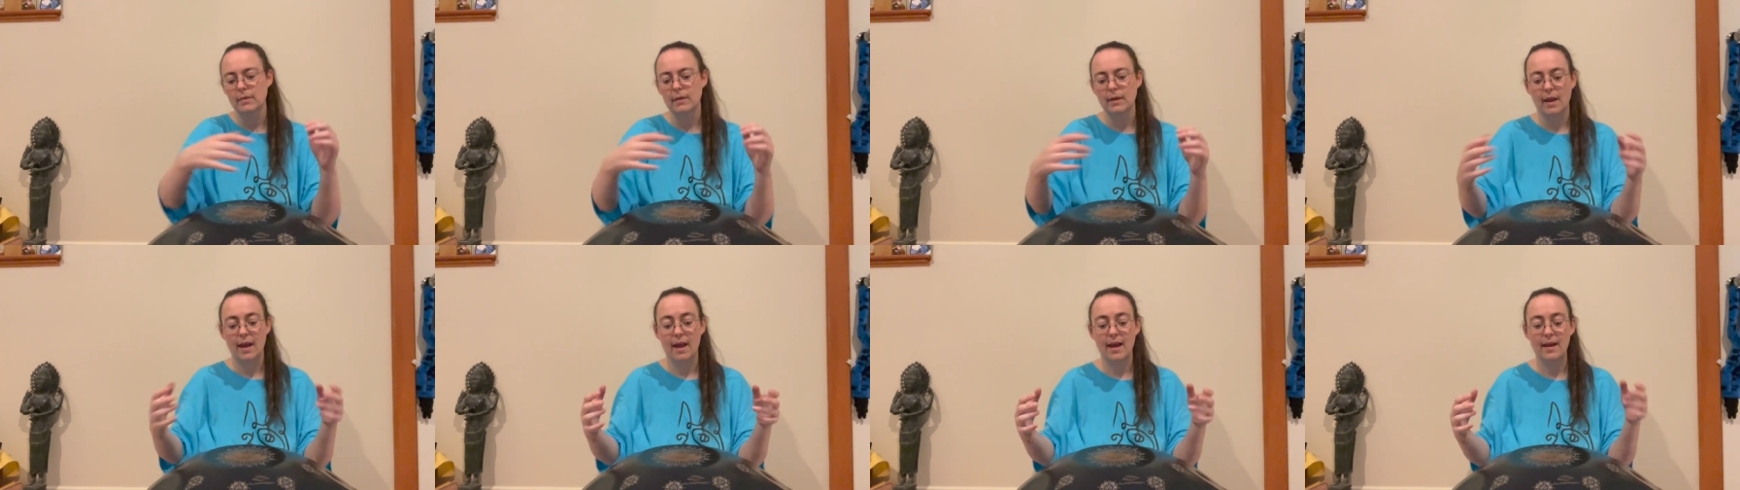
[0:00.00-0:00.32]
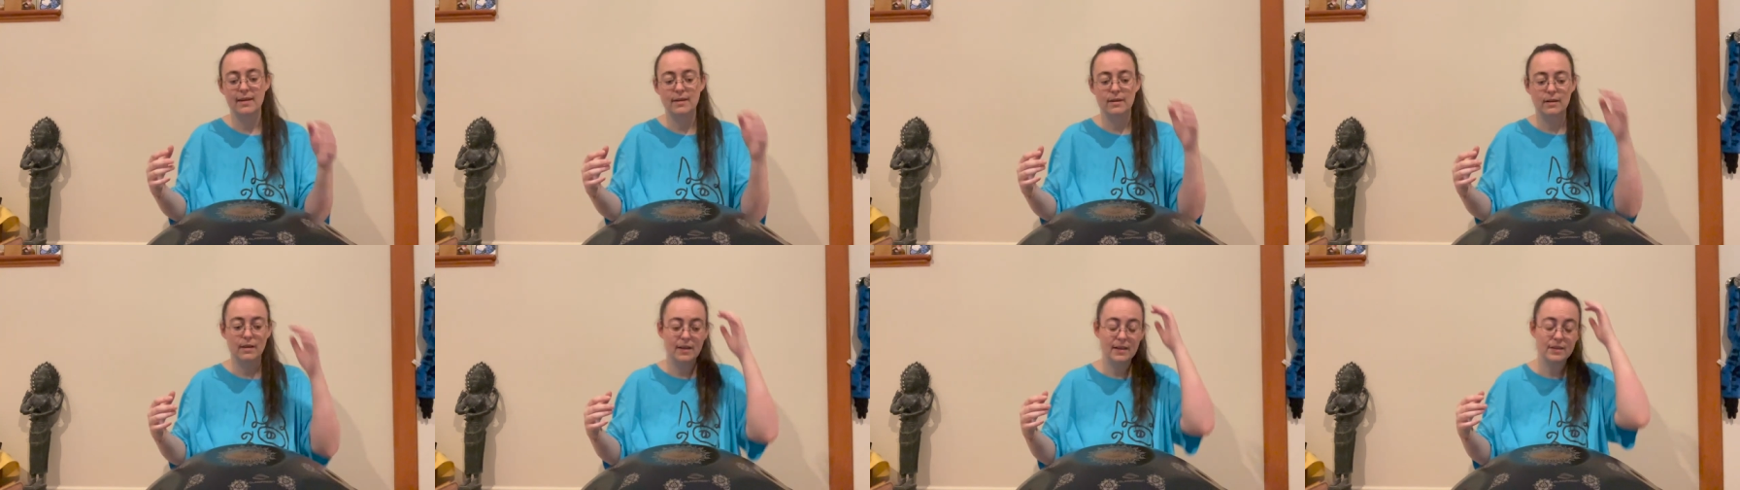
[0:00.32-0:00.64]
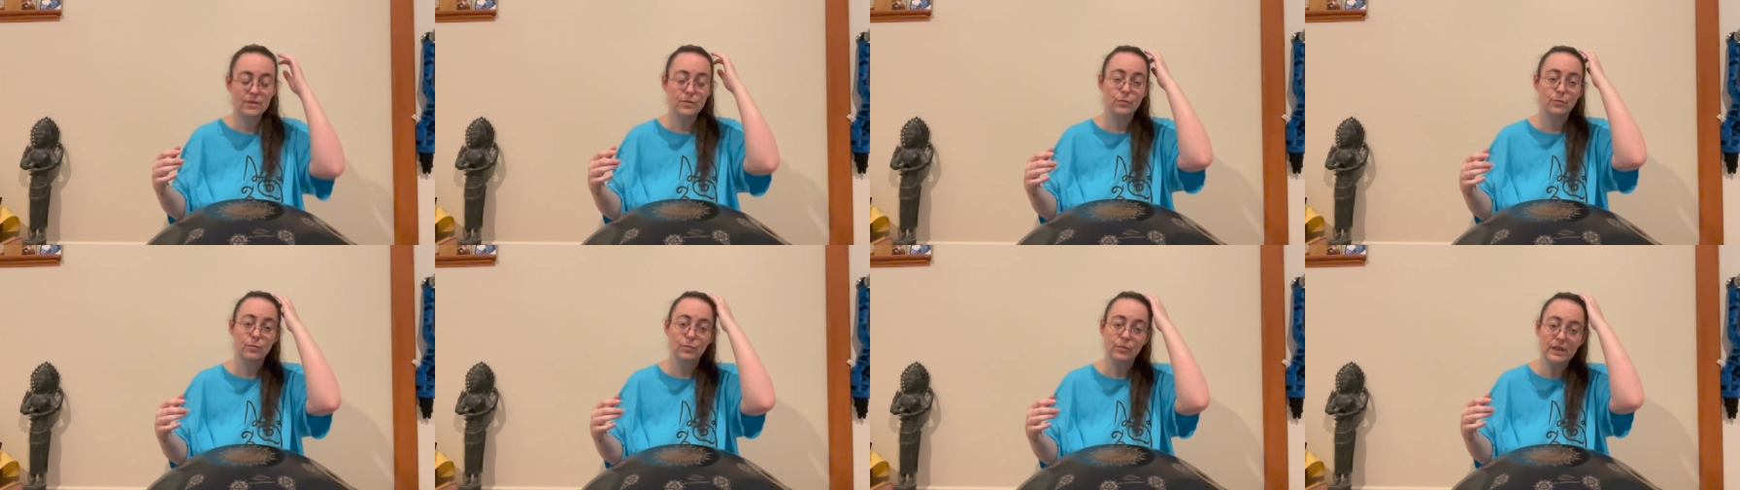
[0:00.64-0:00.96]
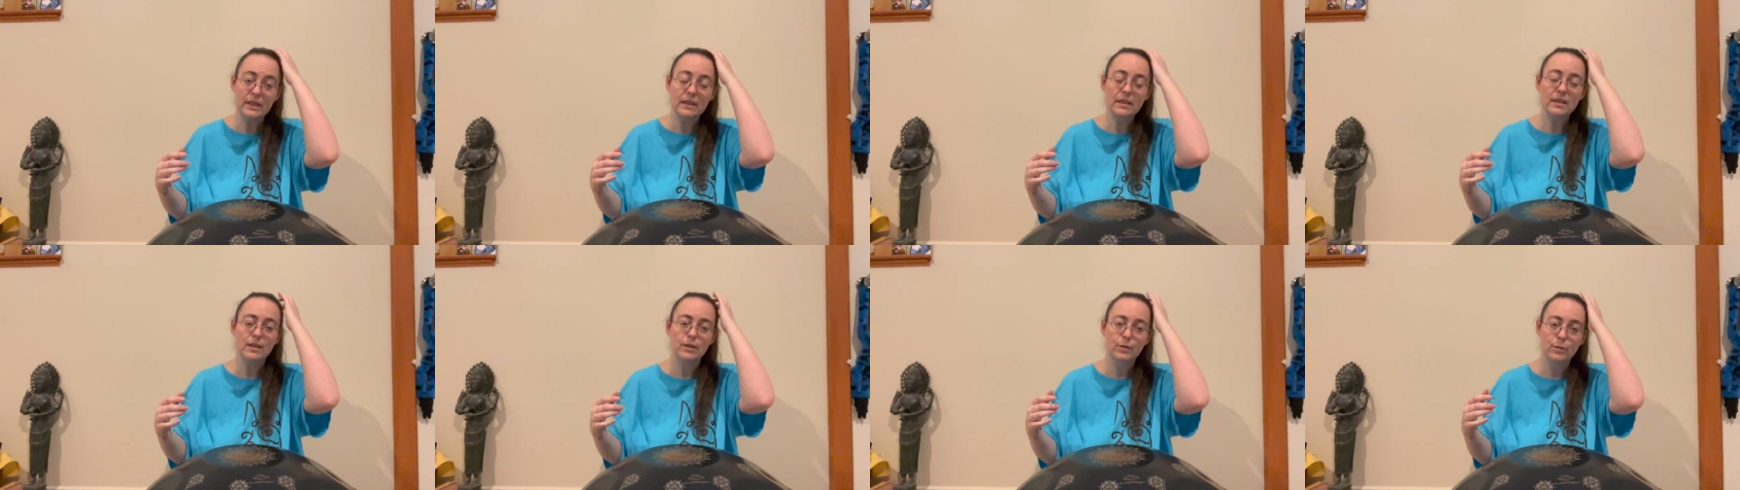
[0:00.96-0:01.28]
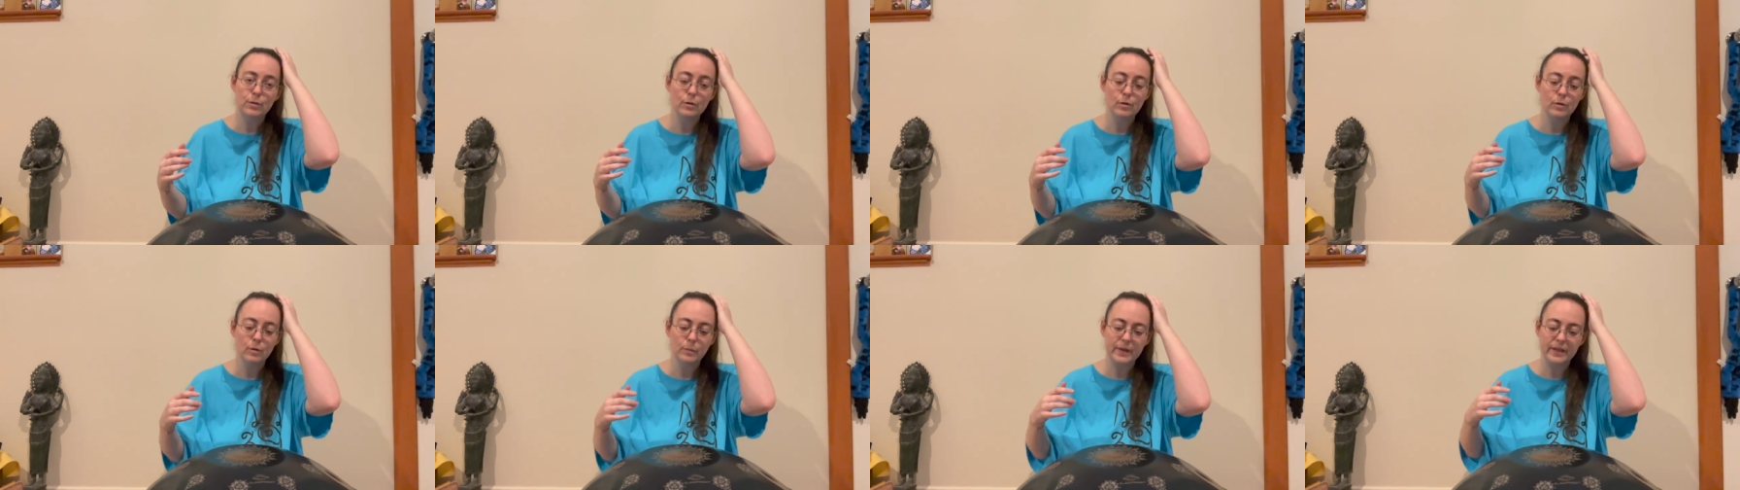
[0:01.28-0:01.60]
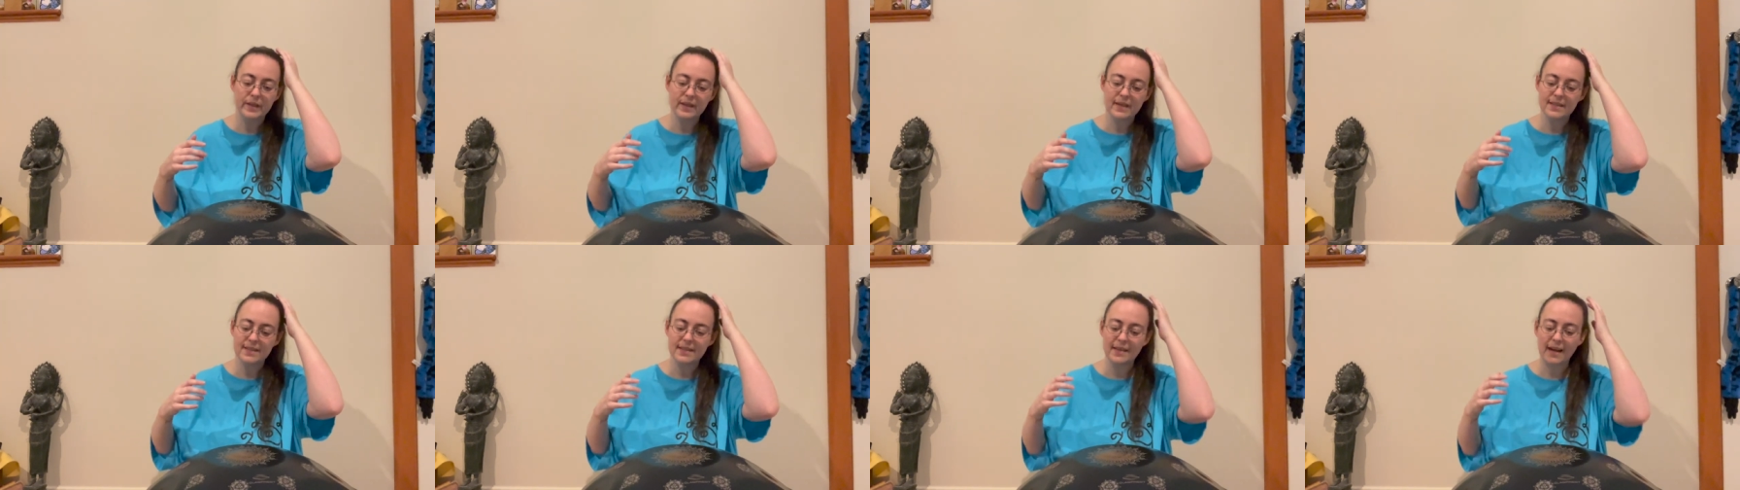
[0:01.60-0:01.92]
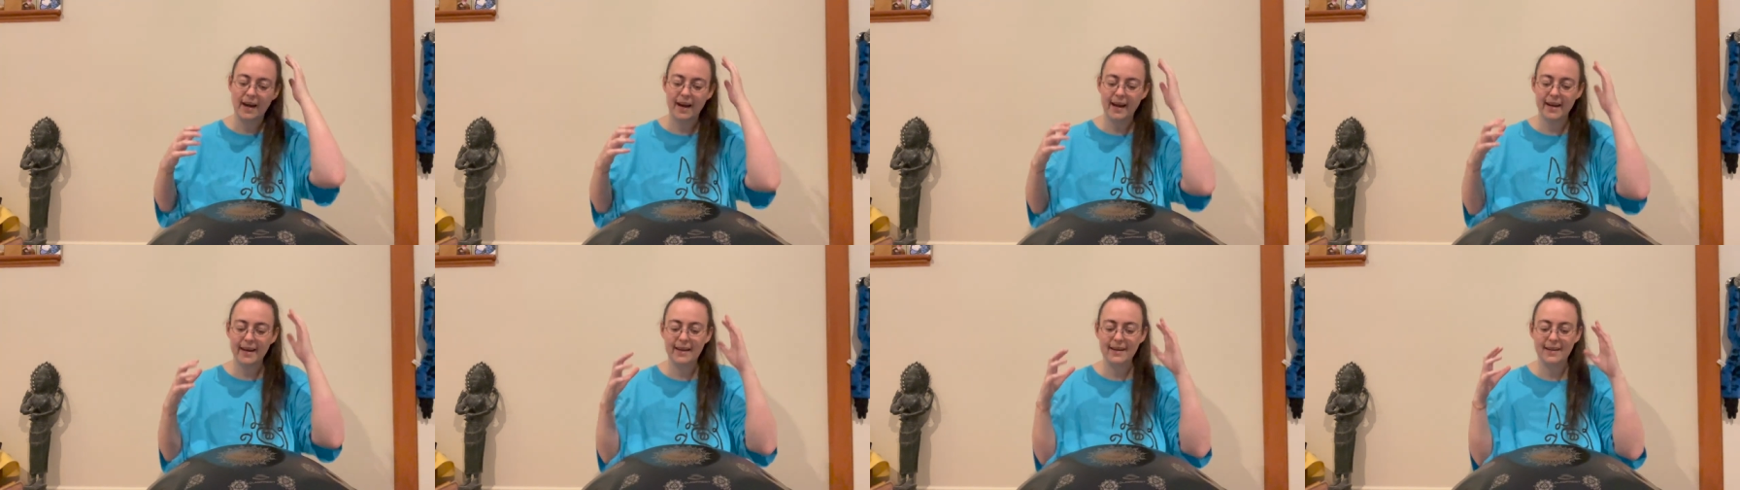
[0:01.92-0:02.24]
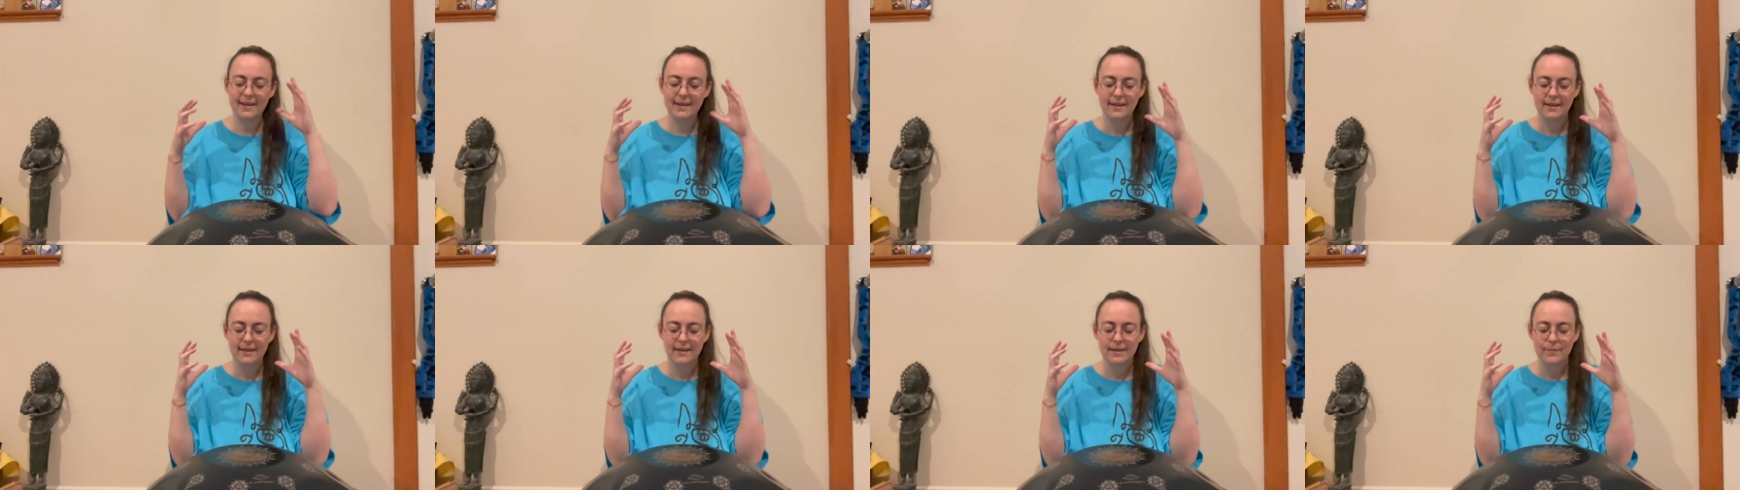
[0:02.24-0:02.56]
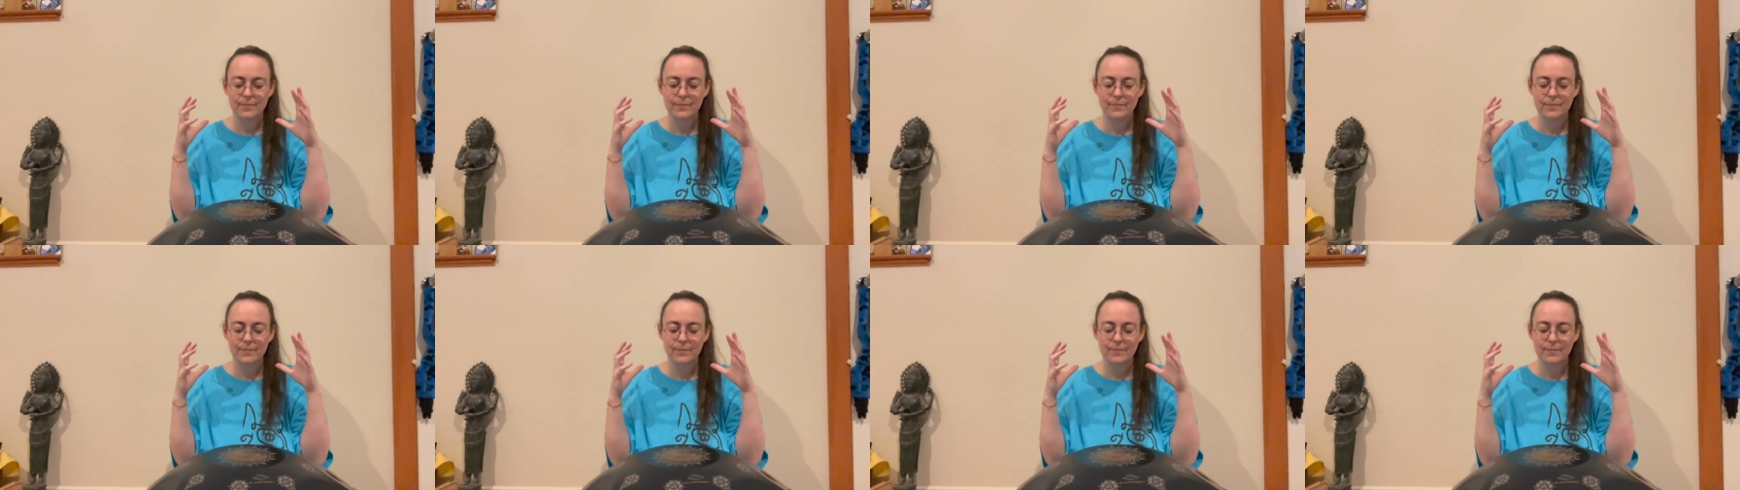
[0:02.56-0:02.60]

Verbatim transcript: and it's really cool because I